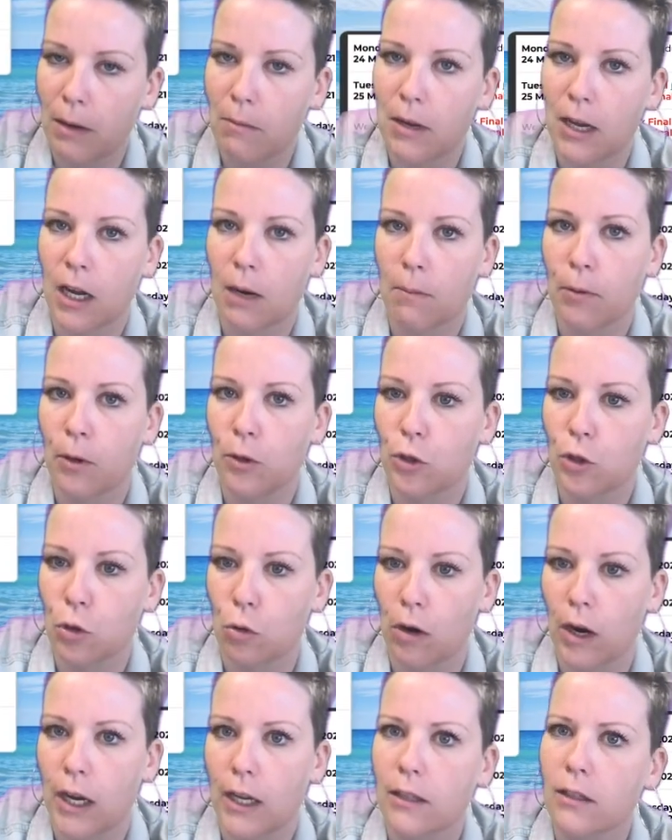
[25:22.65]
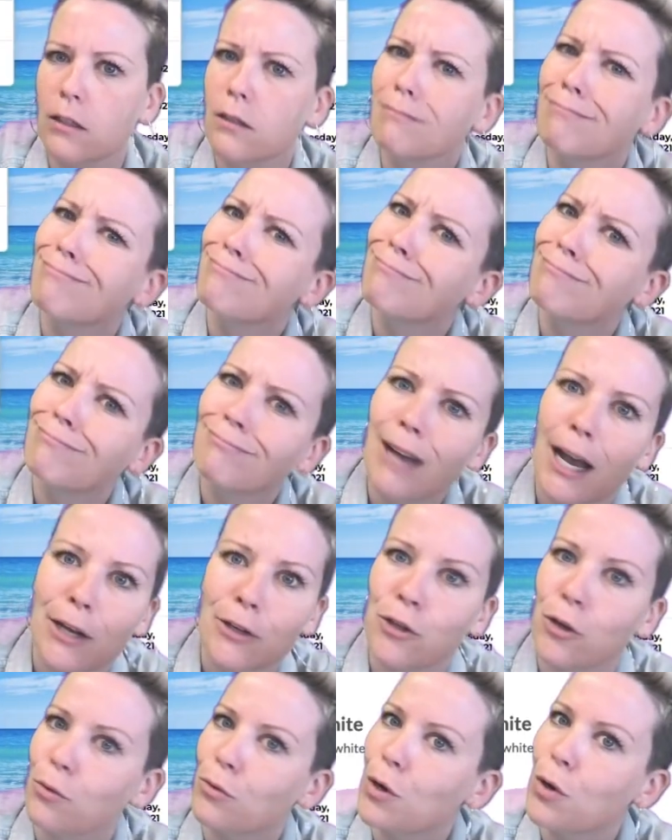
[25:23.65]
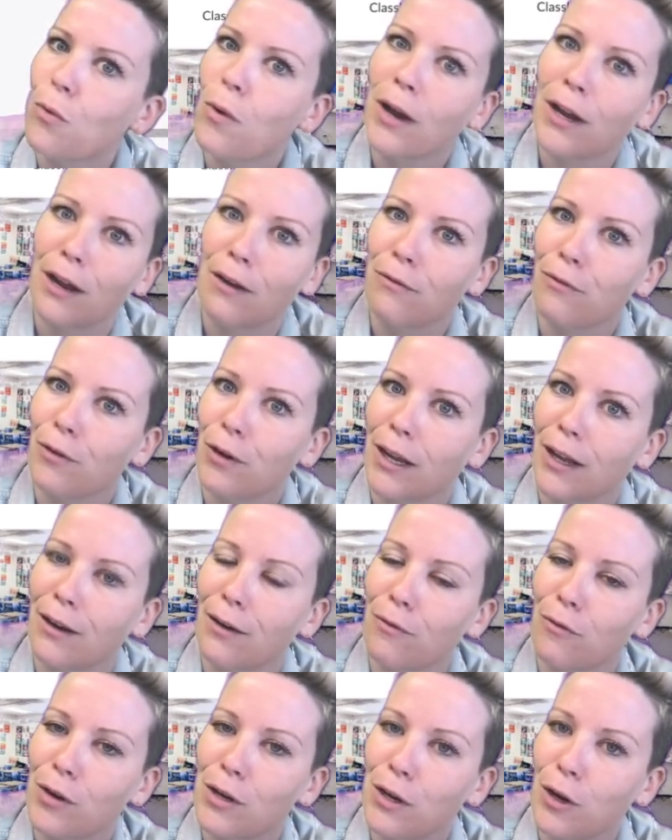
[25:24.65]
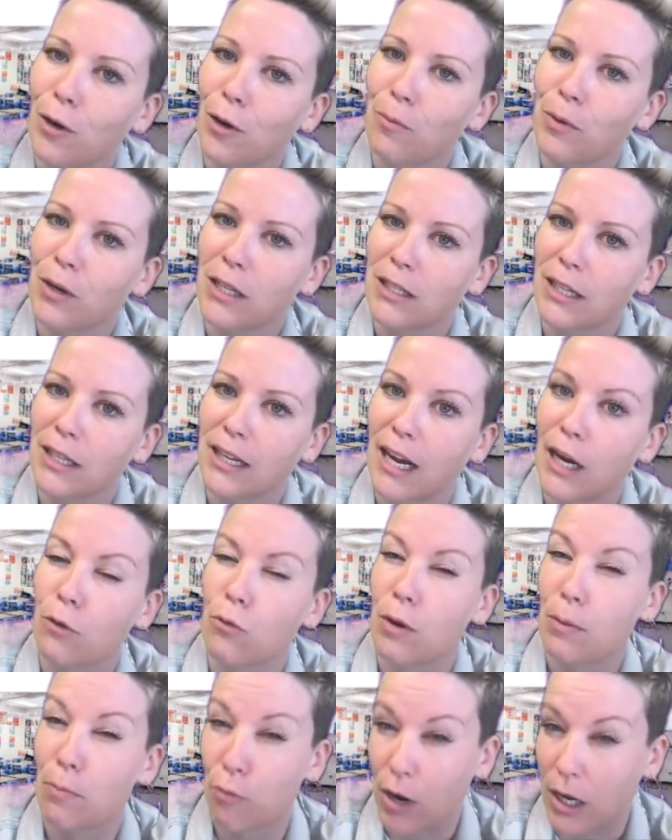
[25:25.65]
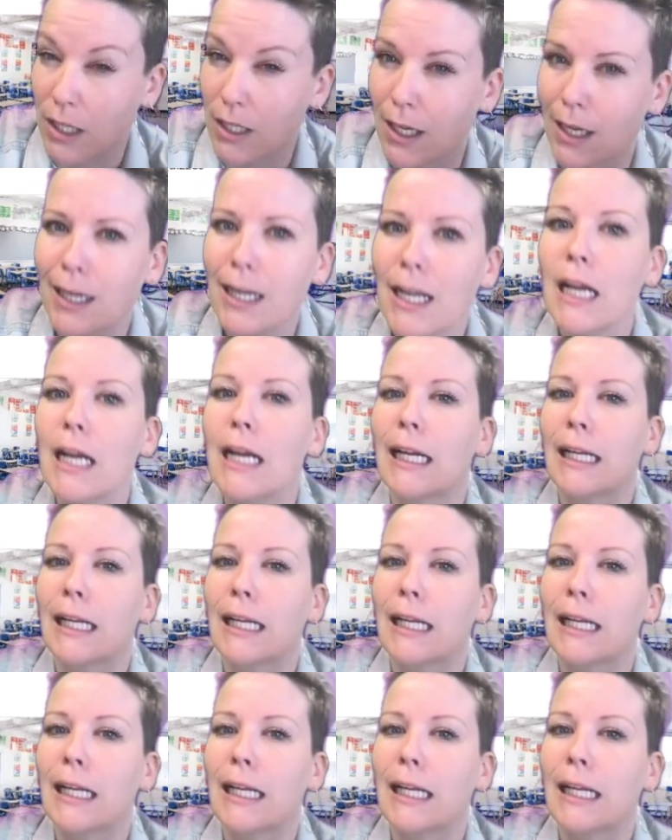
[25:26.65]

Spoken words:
me how to post grades. I don't know why I forget every year, but it's like I repress it.